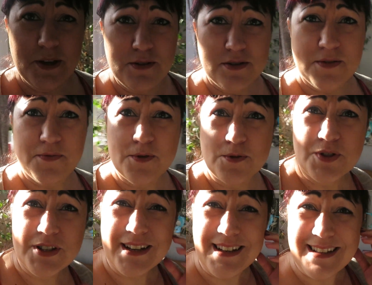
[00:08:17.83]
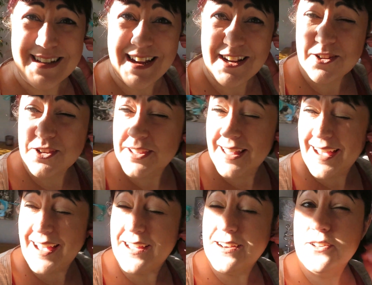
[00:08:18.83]
beautiful sunny day. Look at
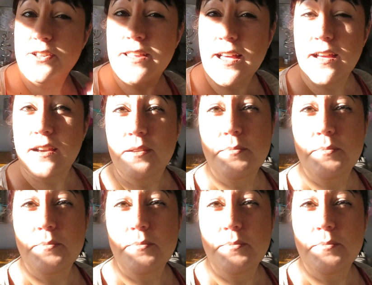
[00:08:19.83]
that, look at that.